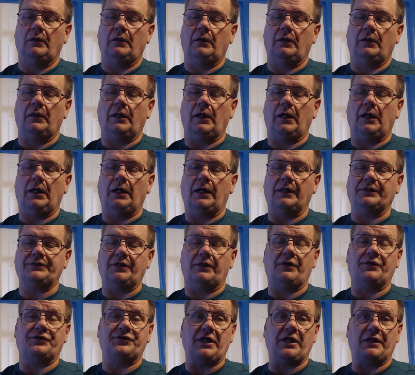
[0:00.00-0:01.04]
It's a
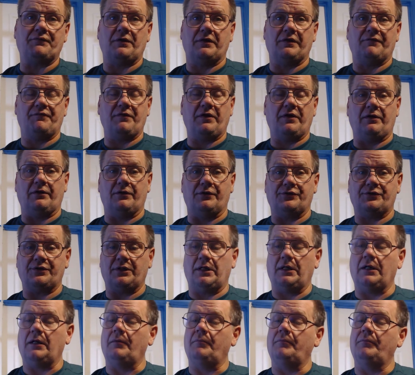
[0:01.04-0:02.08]
little safer on the fingers.
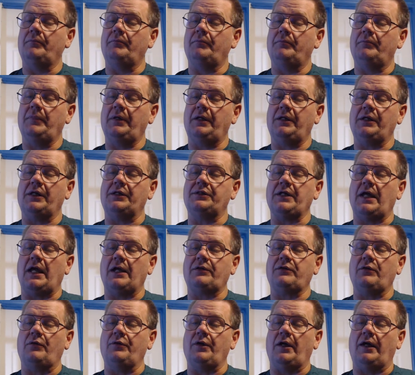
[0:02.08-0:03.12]
Me and
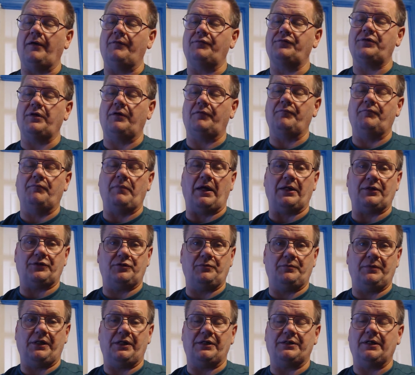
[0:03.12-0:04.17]
X-Acto knives have met too
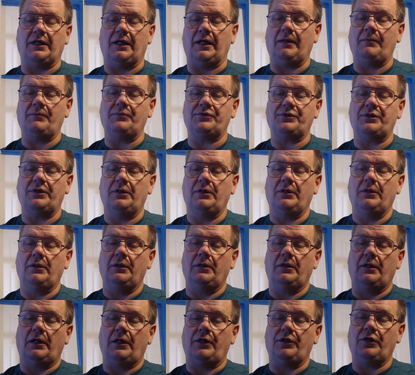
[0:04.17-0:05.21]
many times,
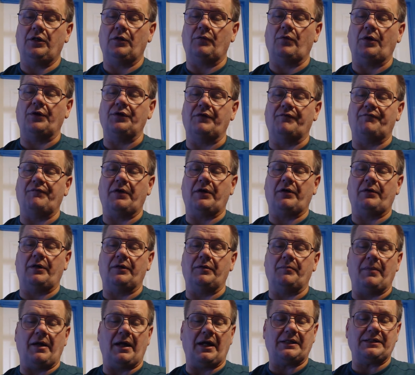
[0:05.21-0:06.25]
and you can run your finger on the
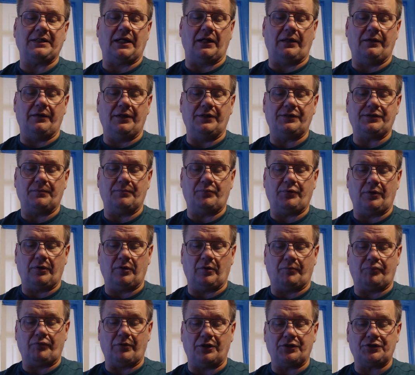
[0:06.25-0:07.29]
backside of this and put a little
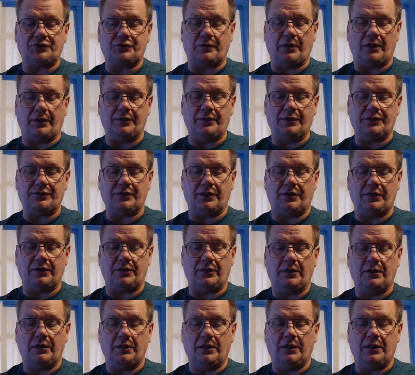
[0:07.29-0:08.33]
pressure on this, and
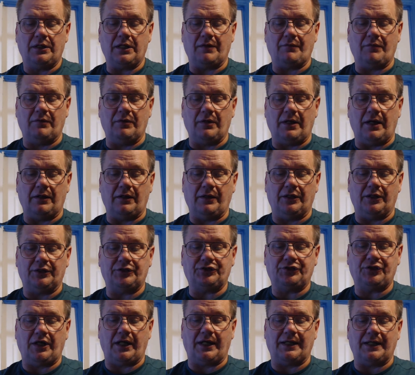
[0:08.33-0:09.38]
you have a lot
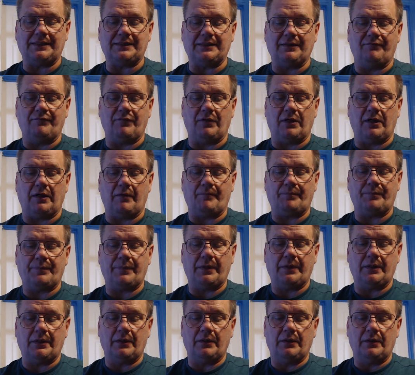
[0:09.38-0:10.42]
chance of
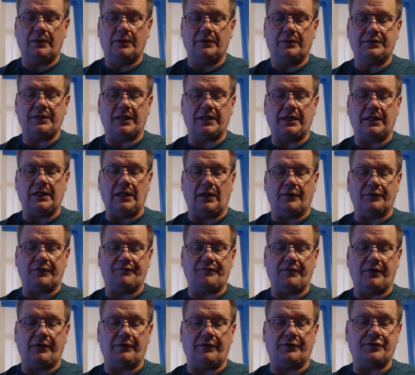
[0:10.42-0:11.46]
taking out the
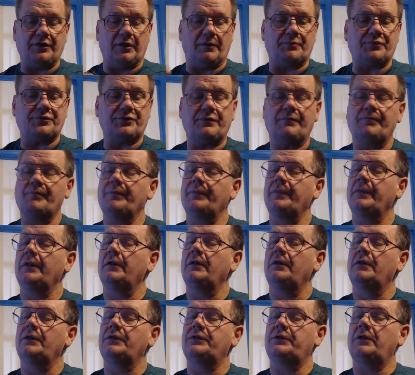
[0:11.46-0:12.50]
fingertips.
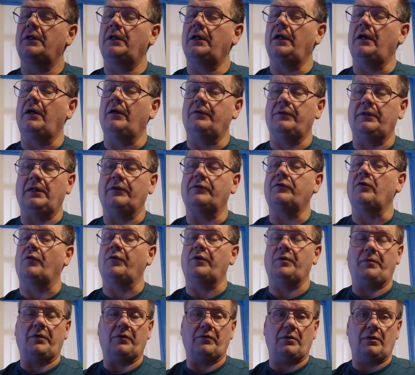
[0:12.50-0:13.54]
Now, don't
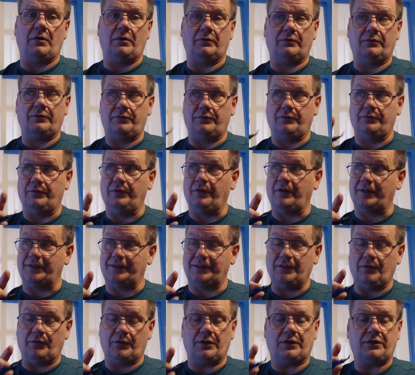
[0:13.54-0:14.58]
get me wrong, you can
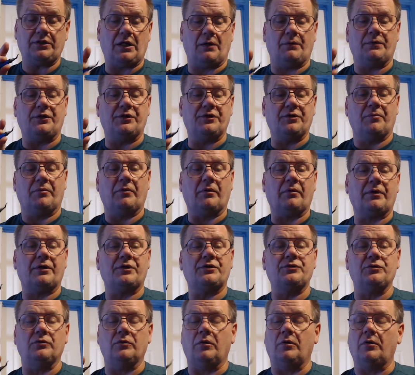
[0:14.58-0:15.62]
still get cut with a deburring
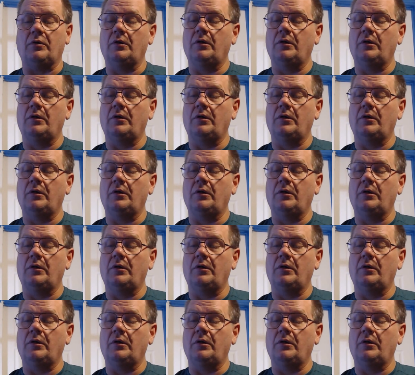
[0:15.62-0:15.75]
tool.